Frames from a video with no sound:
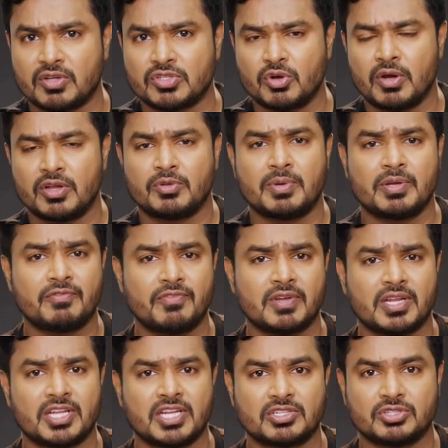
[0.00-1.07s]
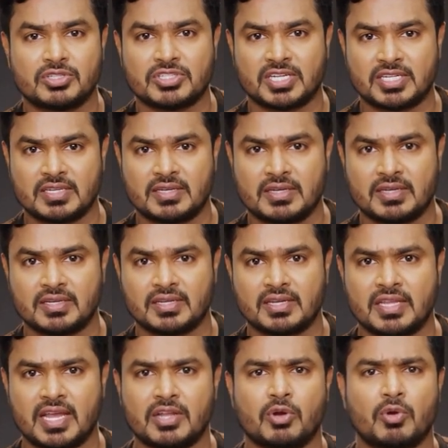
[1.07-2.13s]
is going to be very interesting.
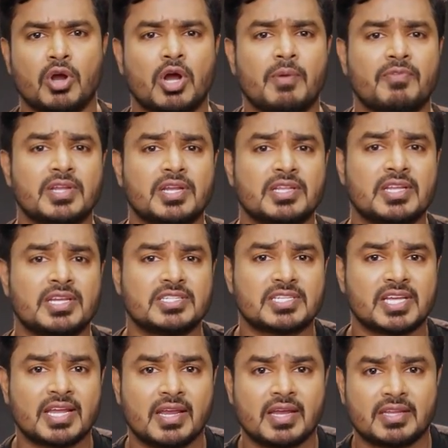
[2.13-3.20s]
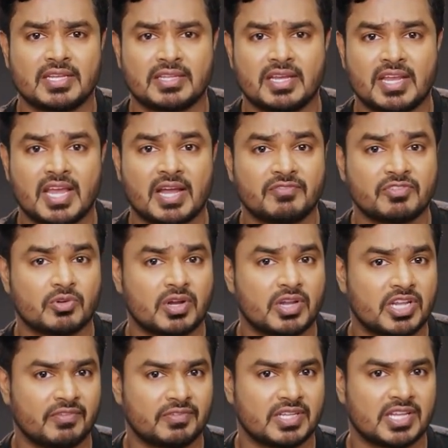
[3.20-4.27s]
Can you confidently say that the life you are
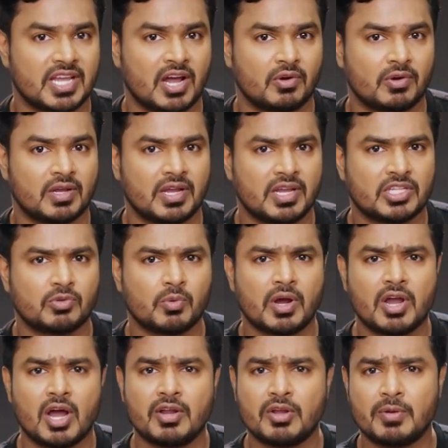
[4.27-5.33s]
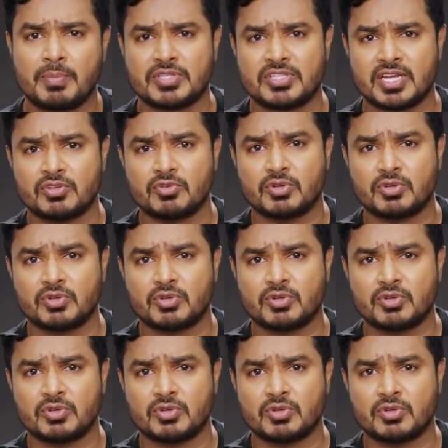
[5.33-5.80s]
living now is 100%